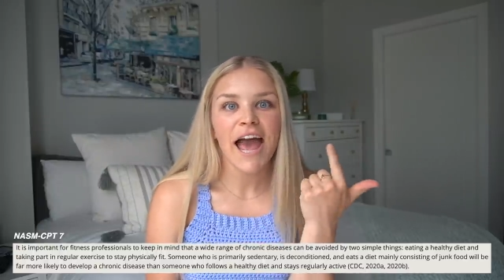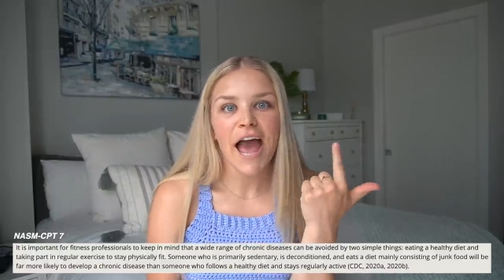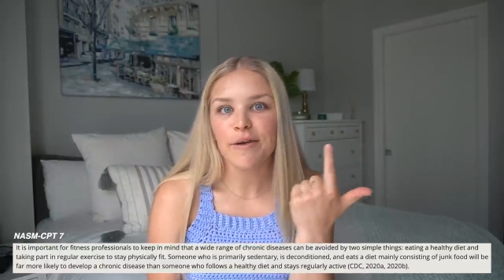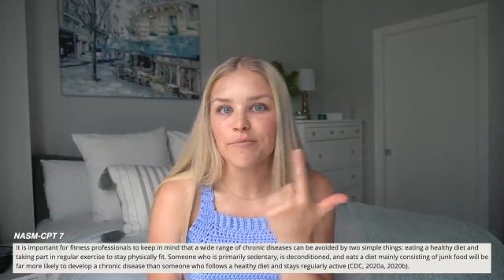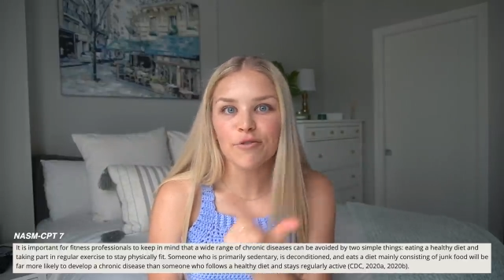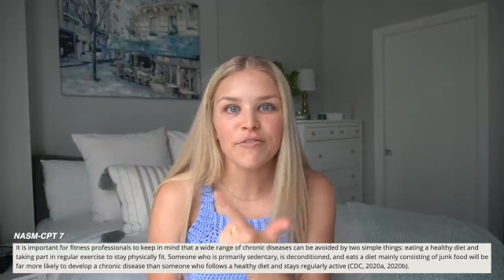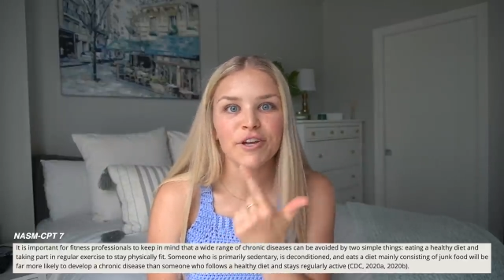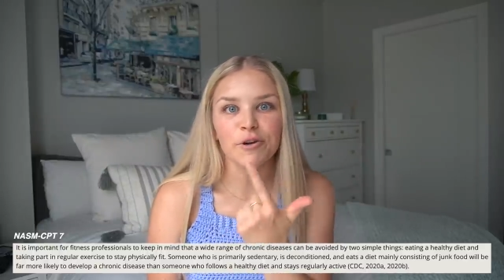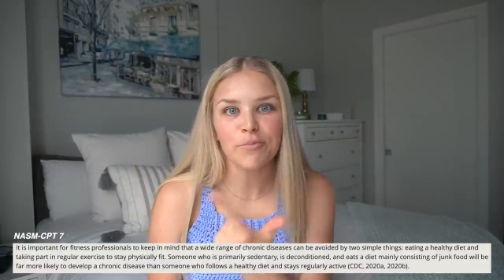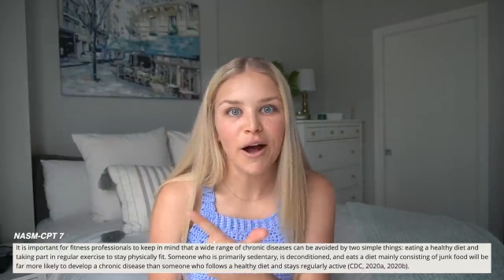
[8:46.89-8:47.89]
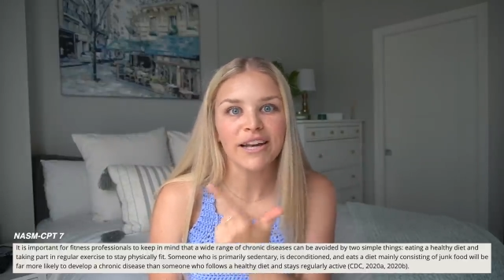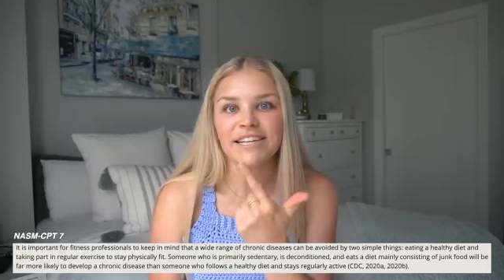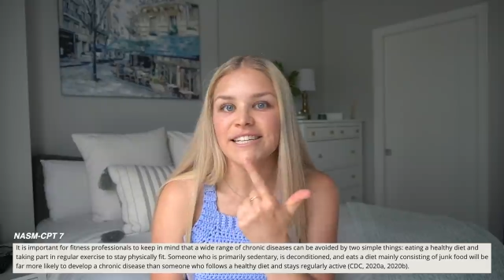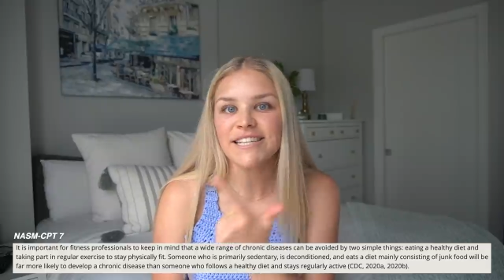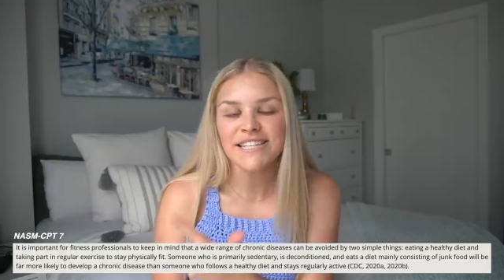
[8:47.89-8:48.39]
and moving your body
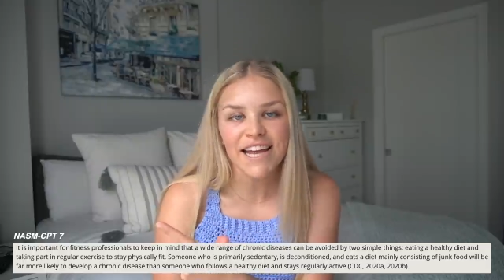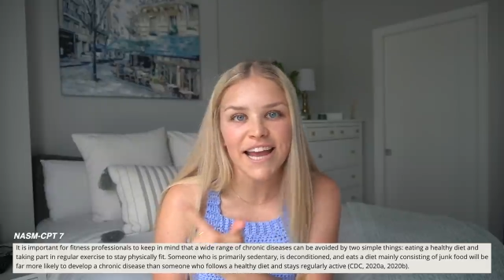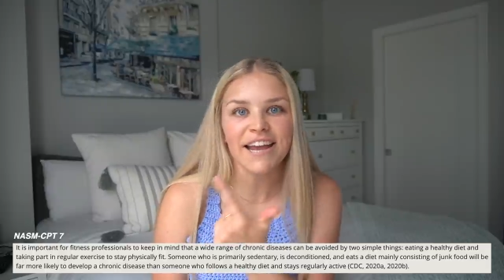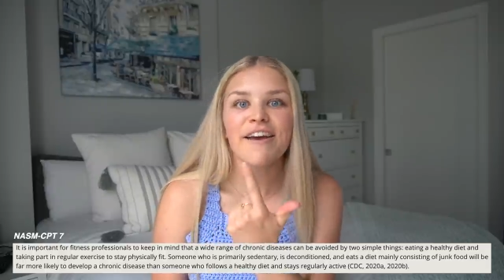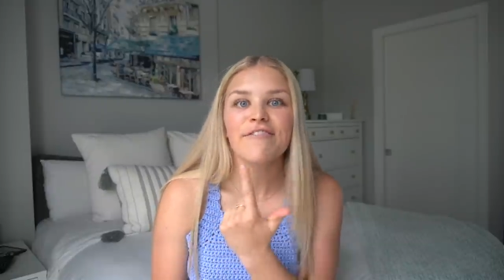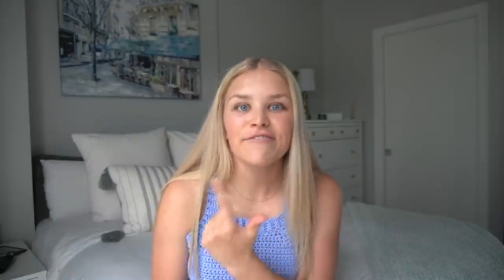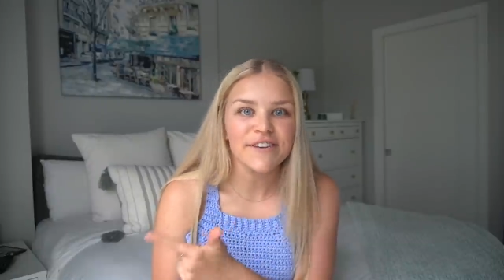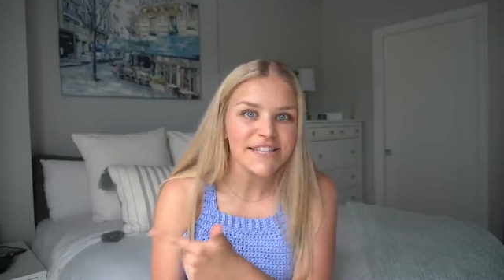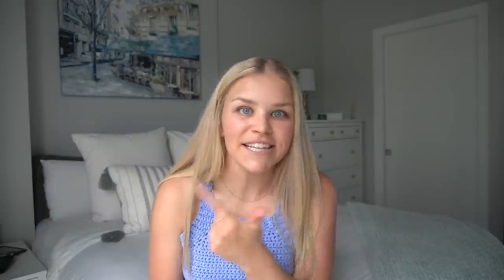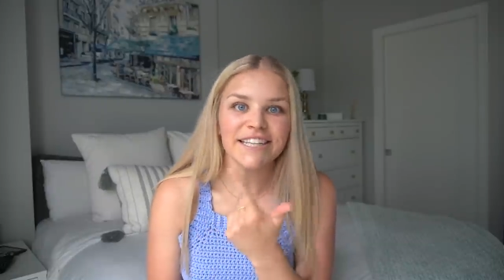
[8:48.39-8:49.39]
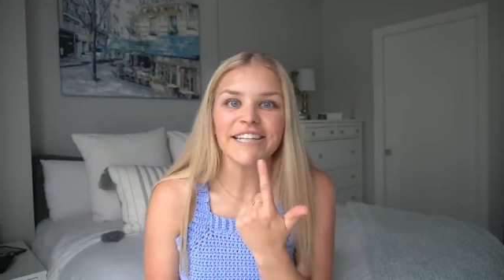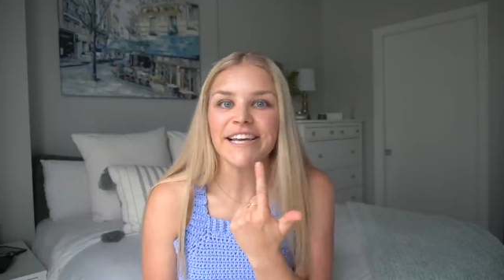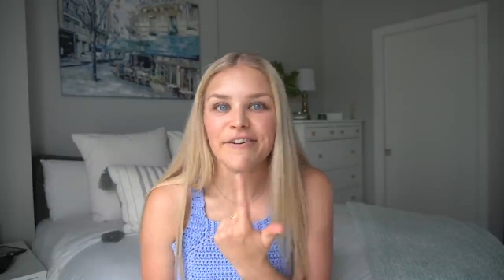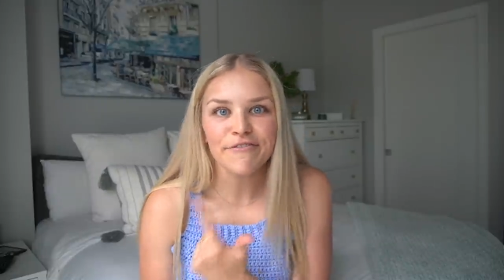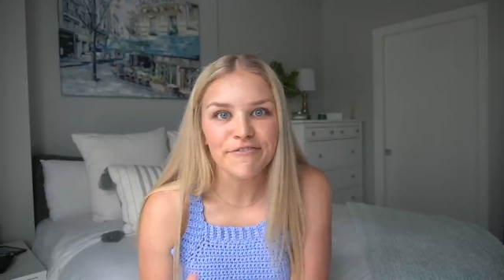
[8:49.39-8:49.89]
to stay
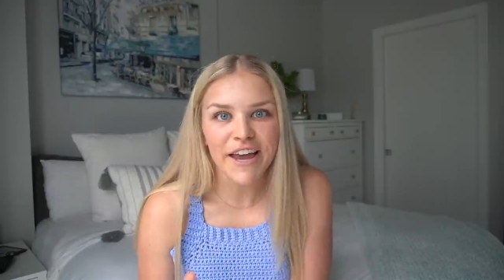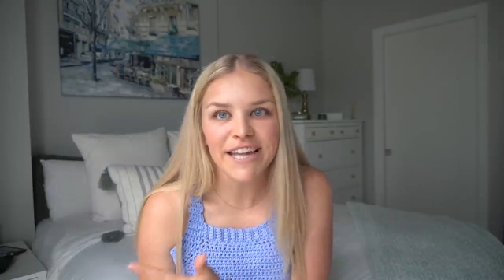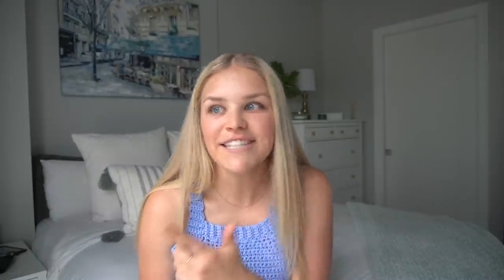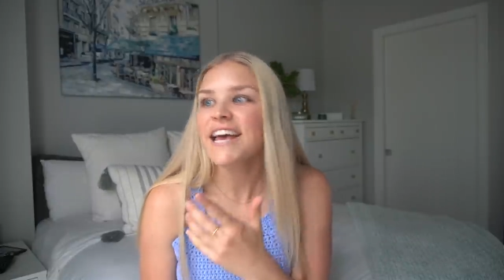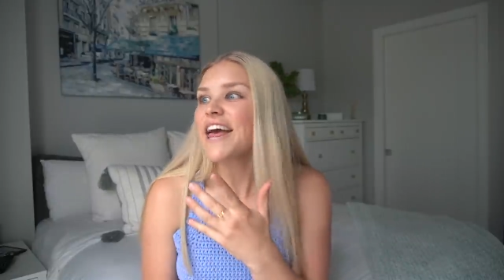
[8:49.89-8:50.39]
physically fit.